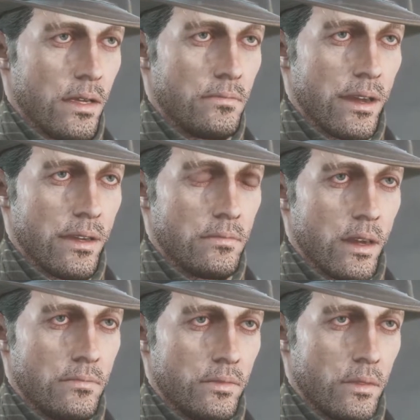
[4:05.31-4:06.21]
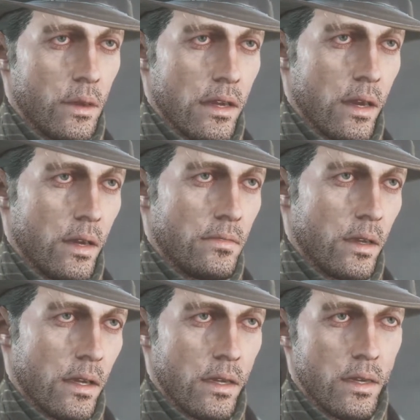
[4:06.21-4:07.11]
Last memory before the
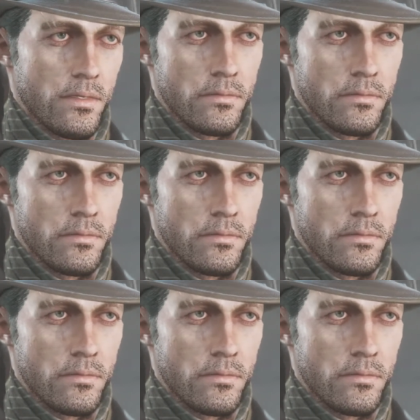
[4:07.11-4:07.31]
crematorium.